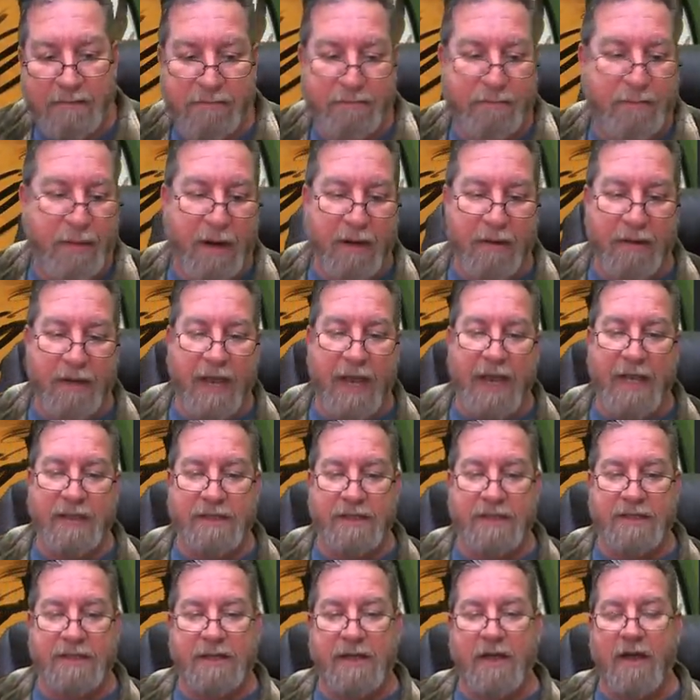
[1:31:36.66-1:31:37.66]
barely has
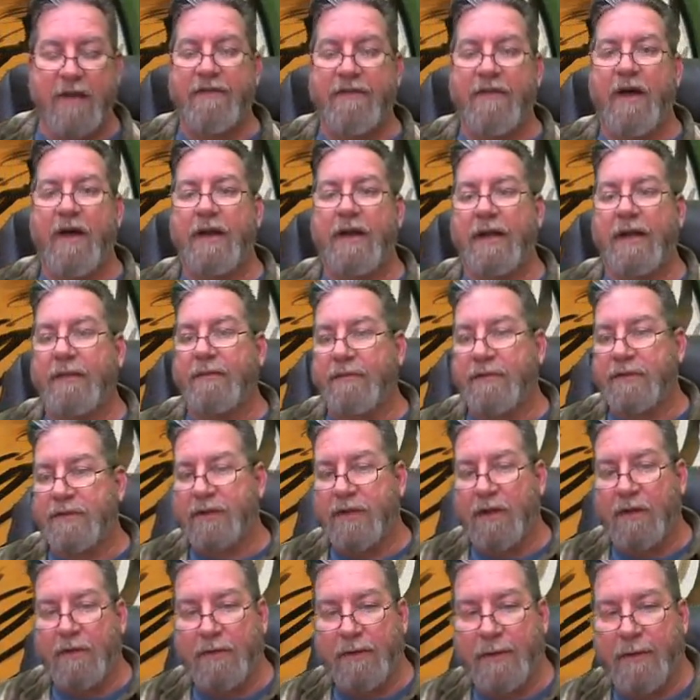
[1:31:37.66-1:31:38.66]
a scuff on it.
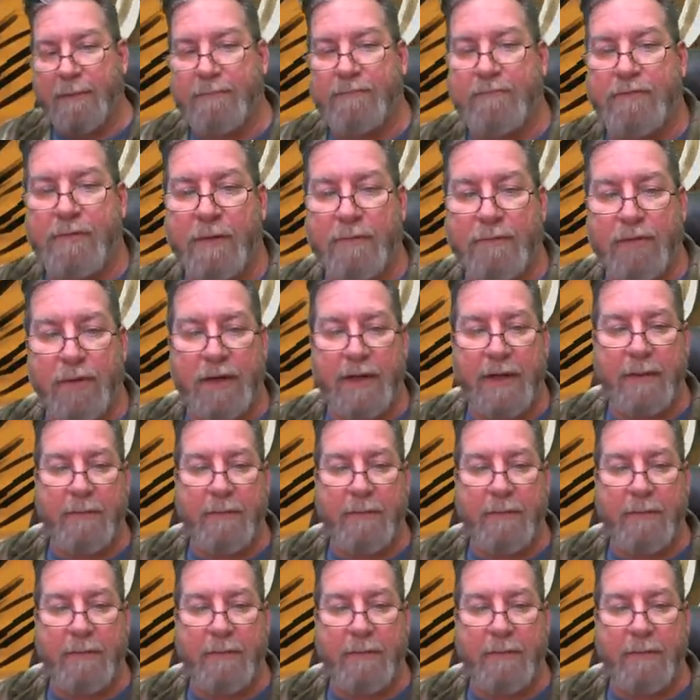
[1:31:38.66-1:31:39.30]
So they're they're pretty